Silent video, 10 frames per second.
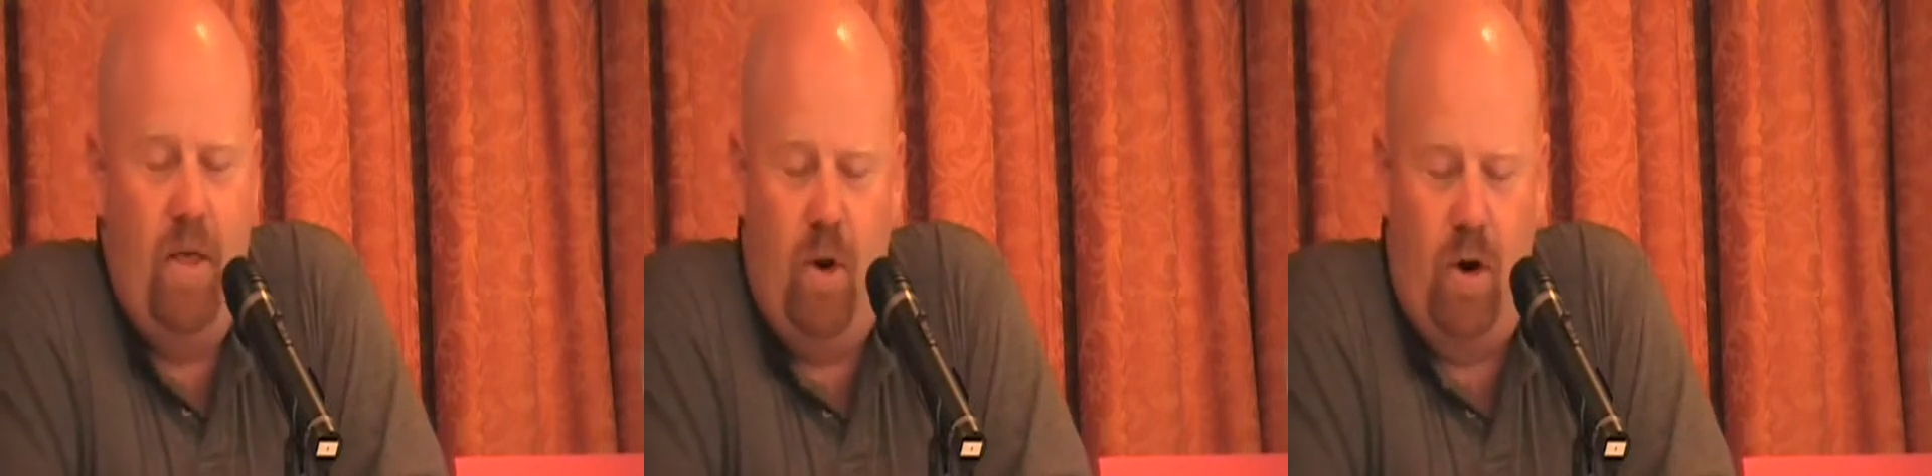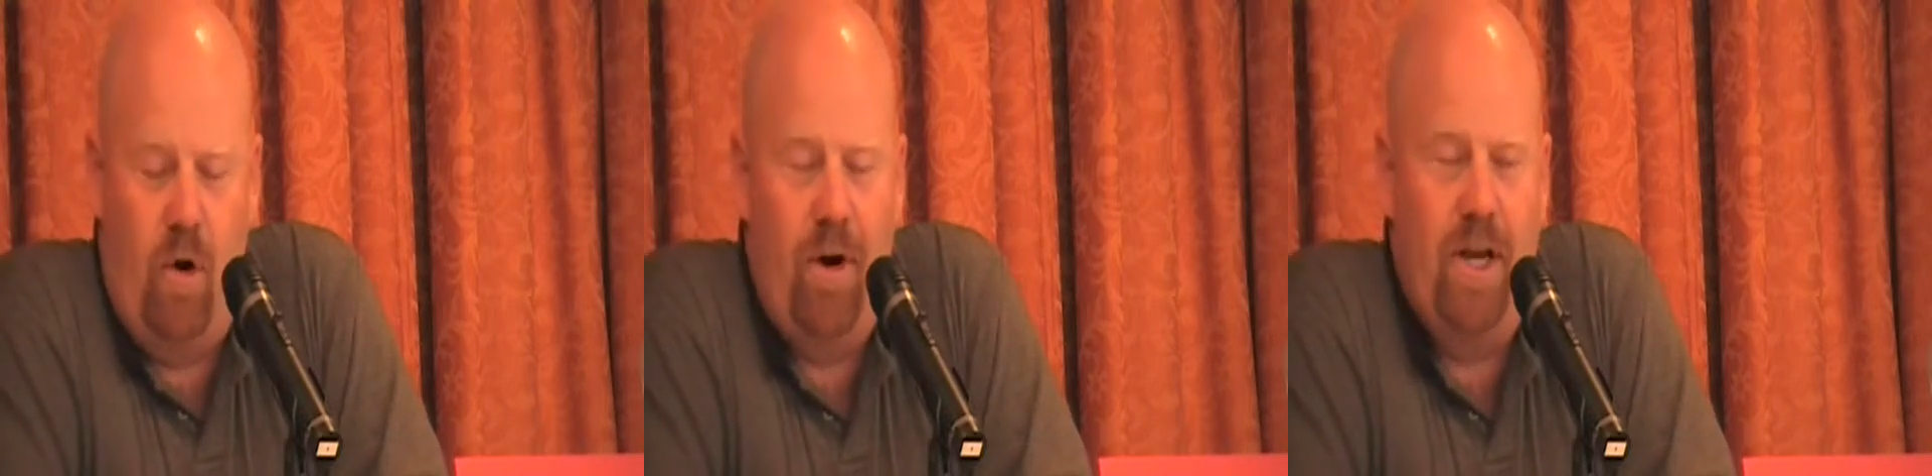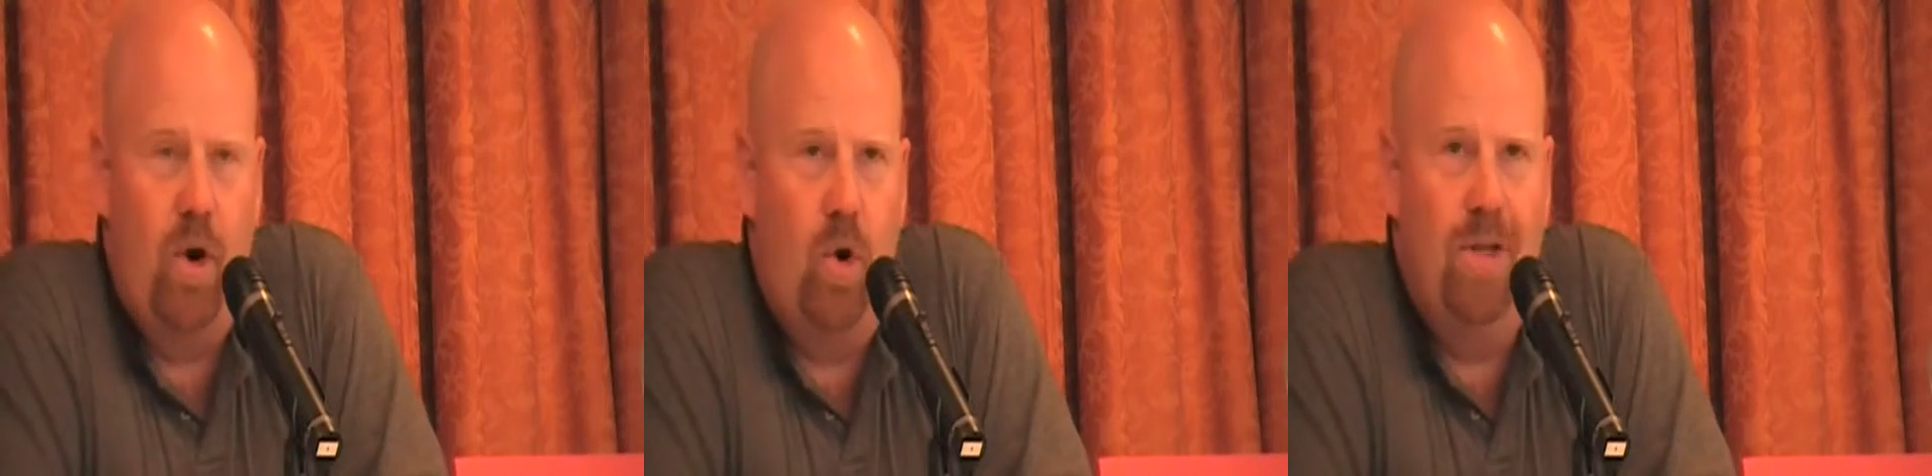there are
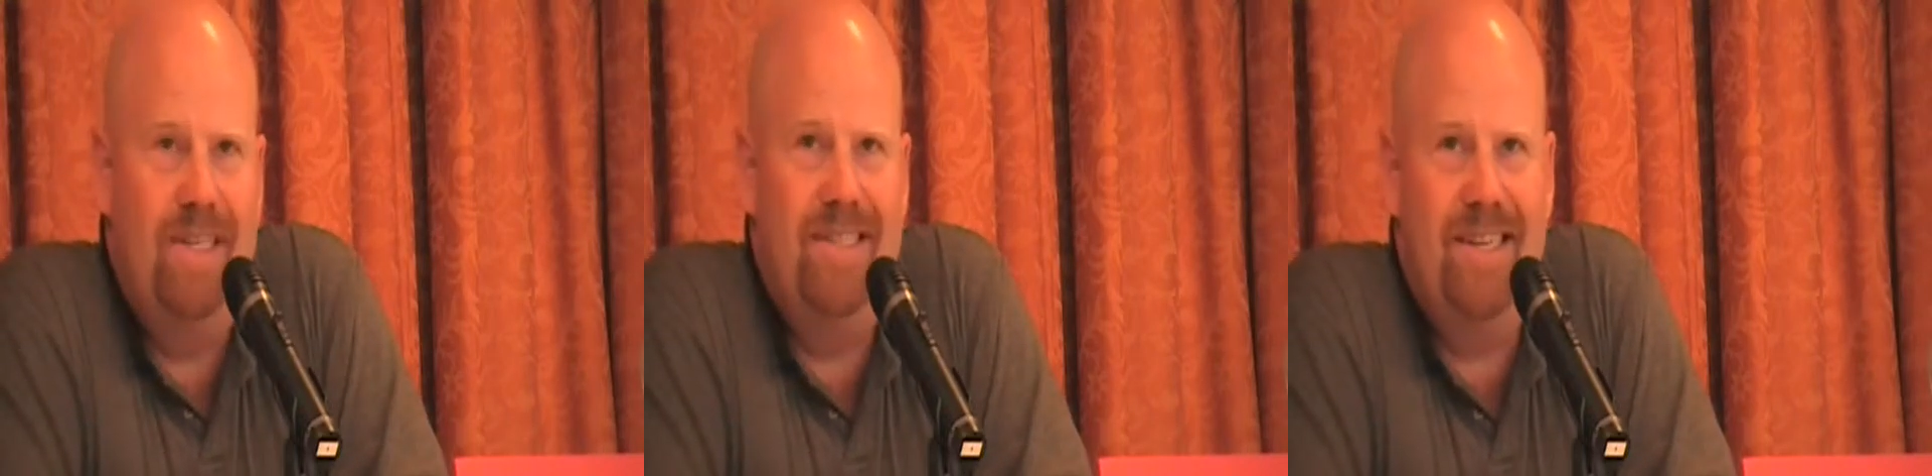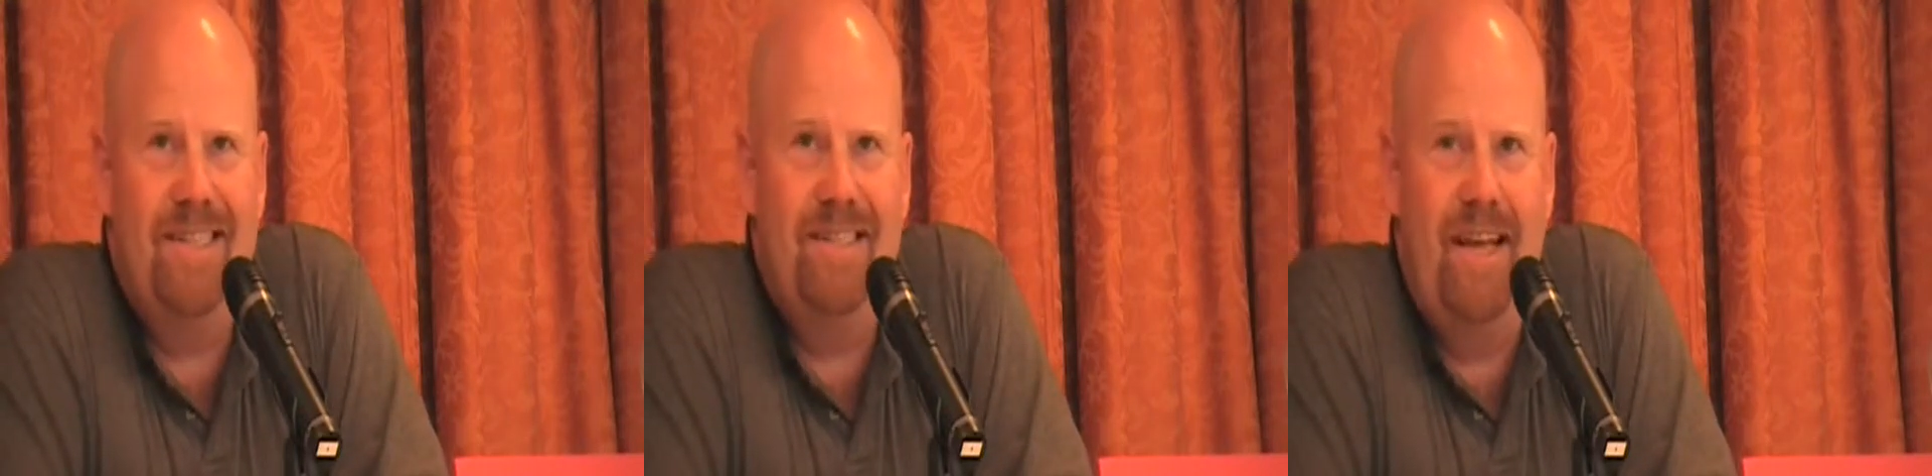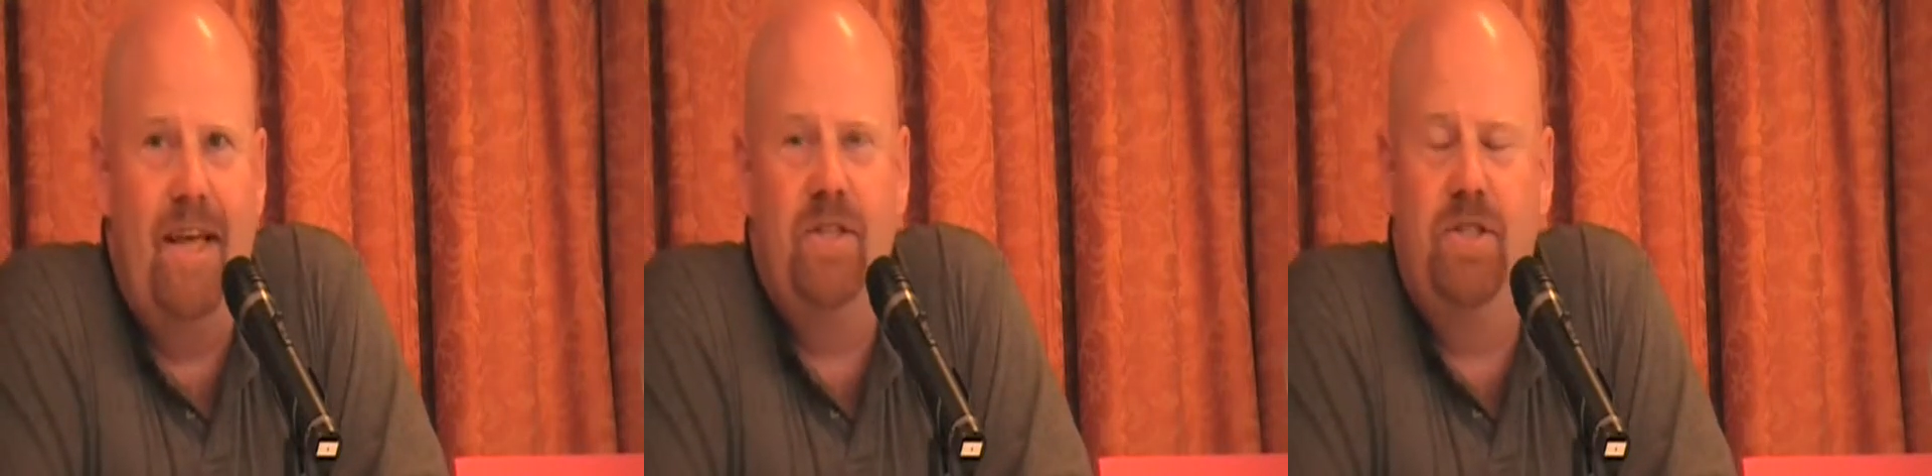already currently six
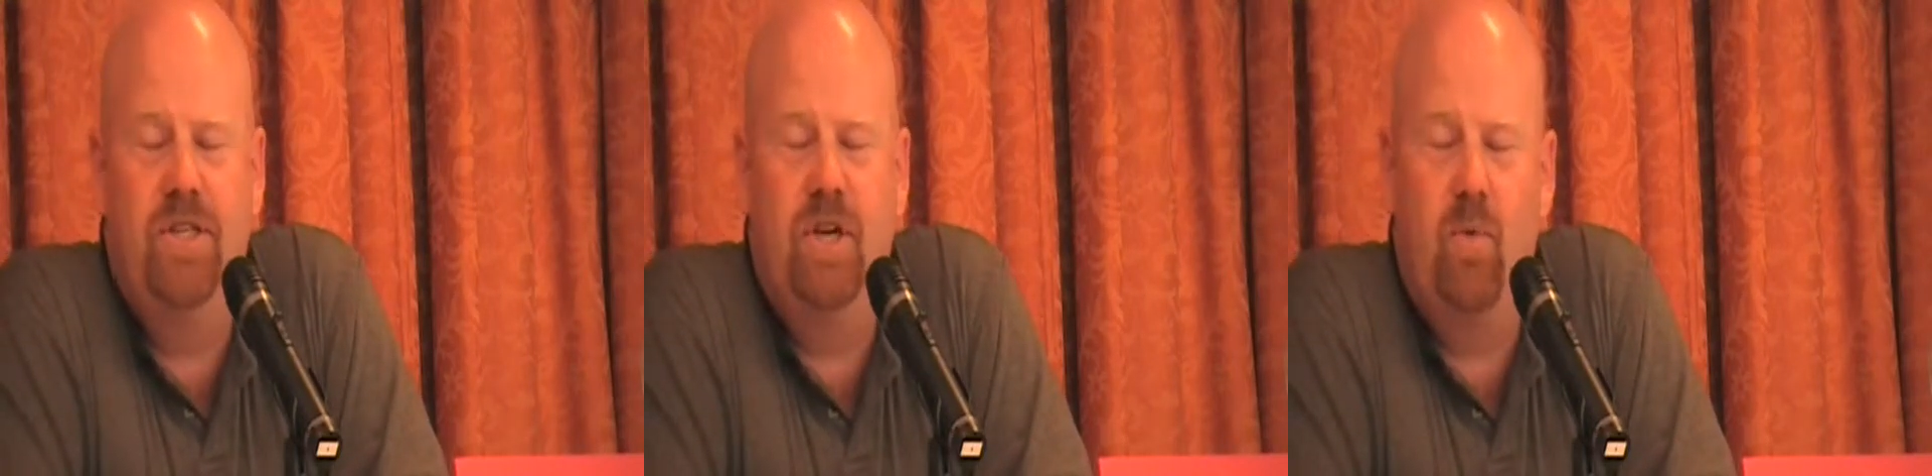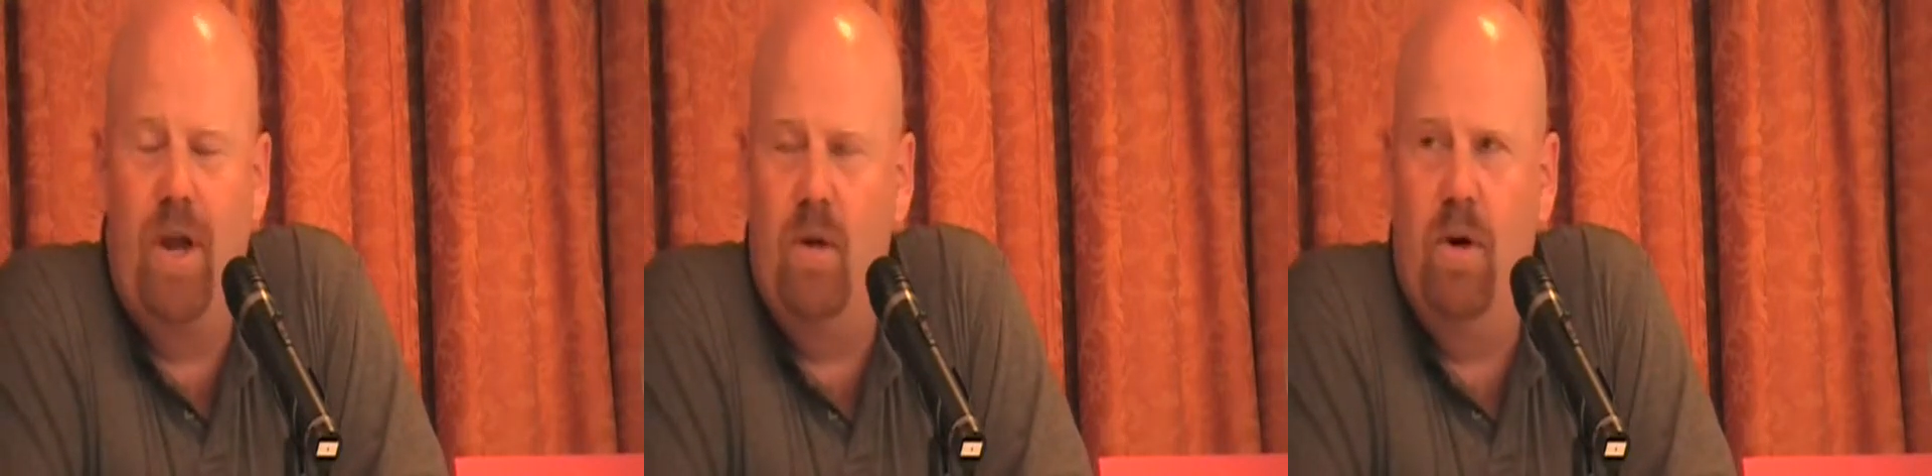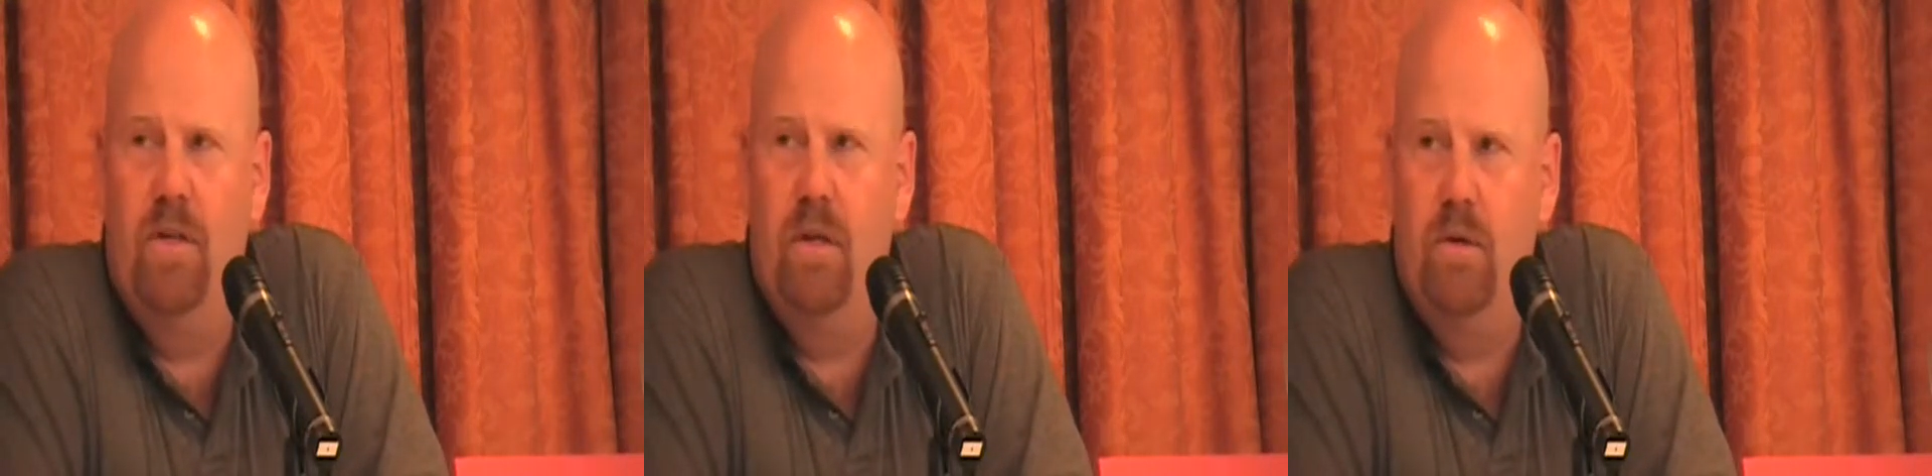state agencies that
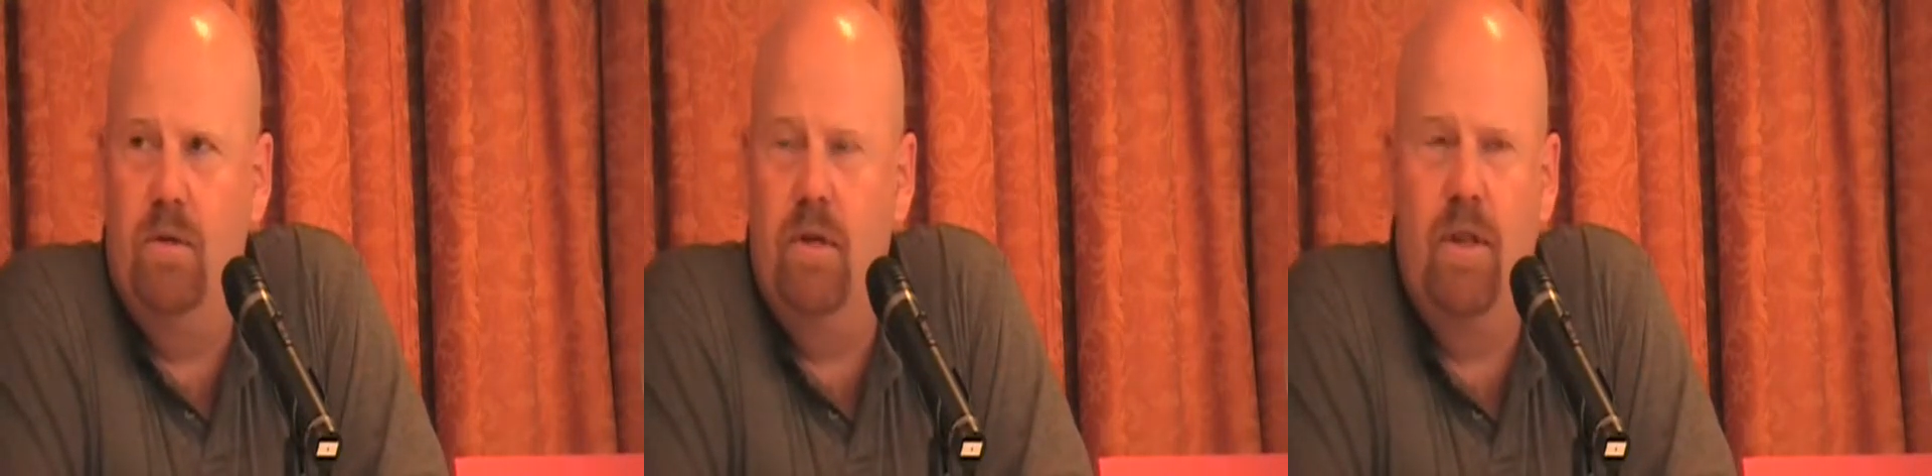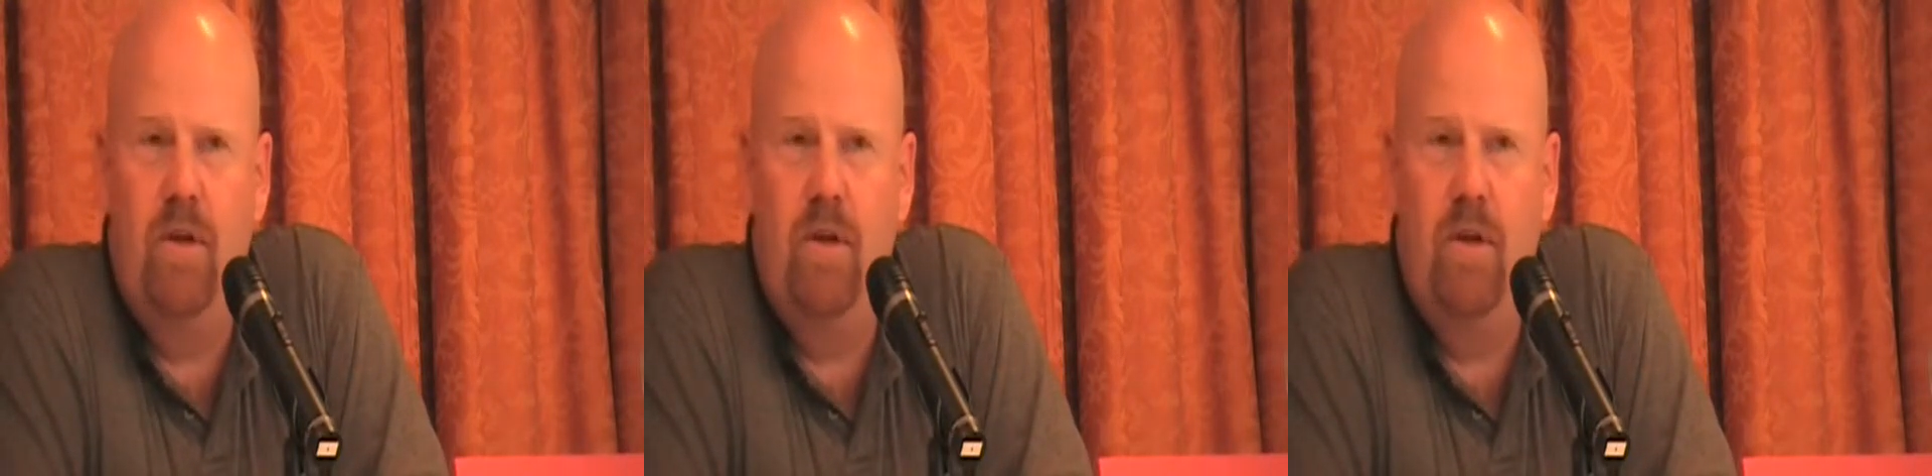regulate those,